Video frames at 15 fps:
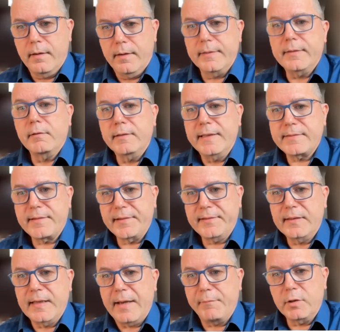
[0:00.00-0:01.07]
the
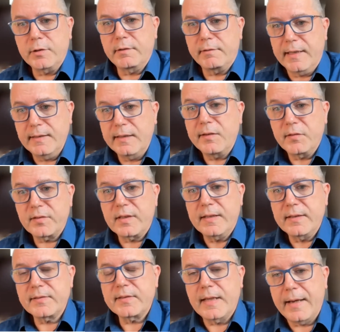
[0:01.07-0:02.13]
literacy level, the reading
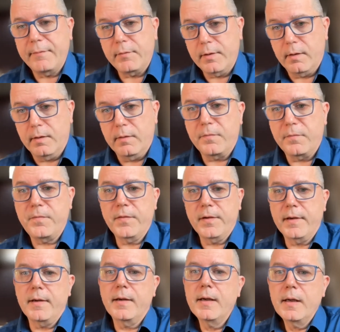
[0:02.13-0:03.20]
skills level
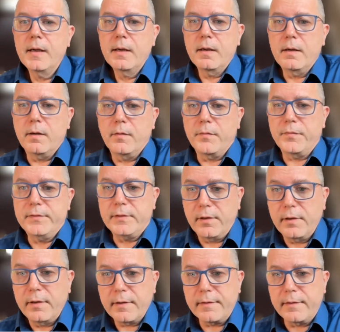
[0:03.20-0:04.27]
of the
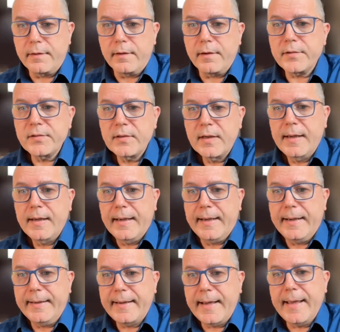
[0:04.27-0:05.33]
learners,
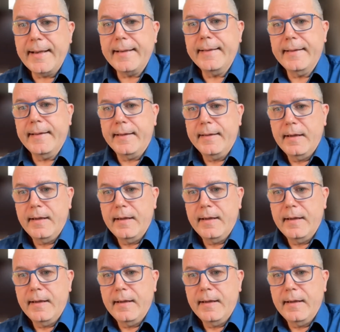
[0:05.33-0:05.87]
and then